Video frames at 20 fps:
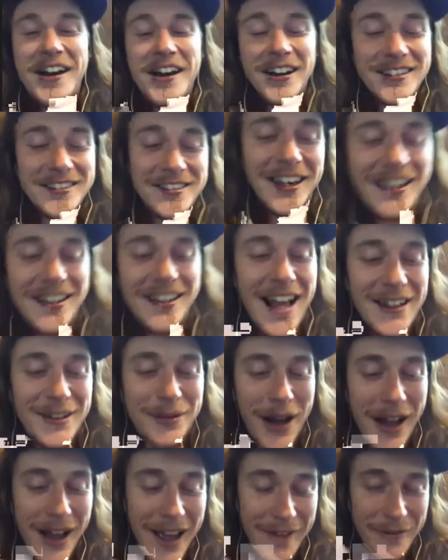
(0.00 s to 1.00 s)
See, that's
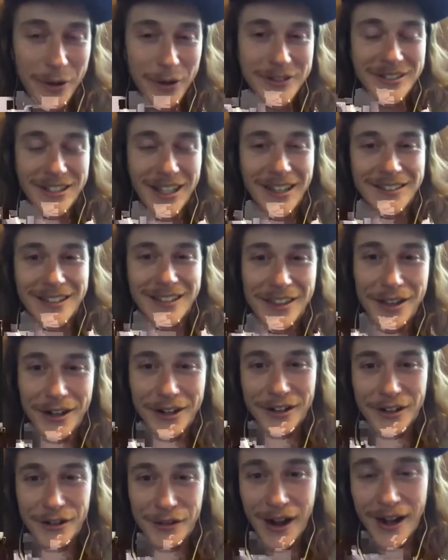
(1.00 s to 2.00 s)
why everyone says that they're
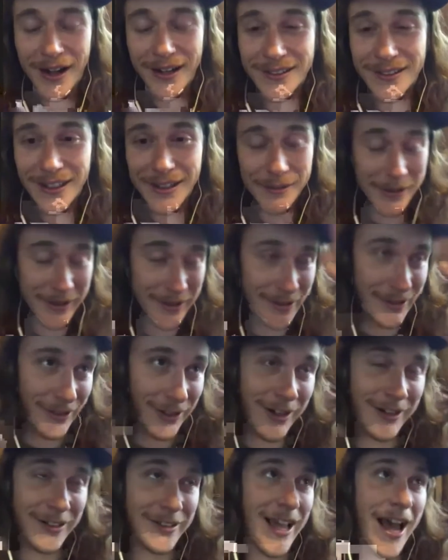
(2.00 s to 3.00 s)
crazy, but it
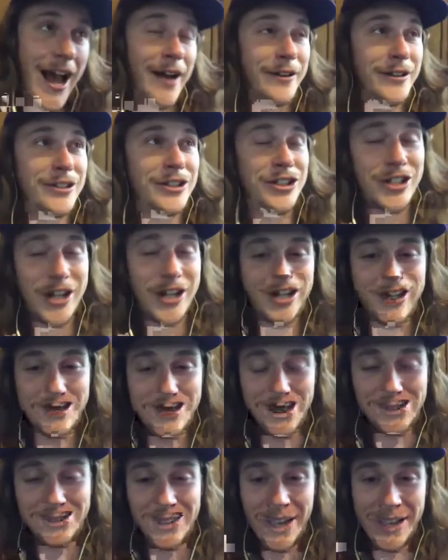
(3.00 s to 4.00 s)
turns out they're
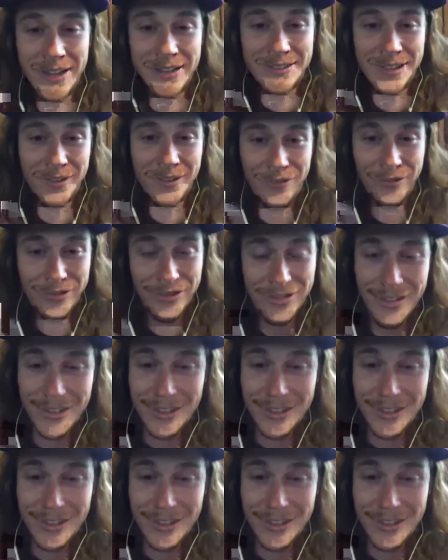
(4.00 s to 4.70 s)
just scientists.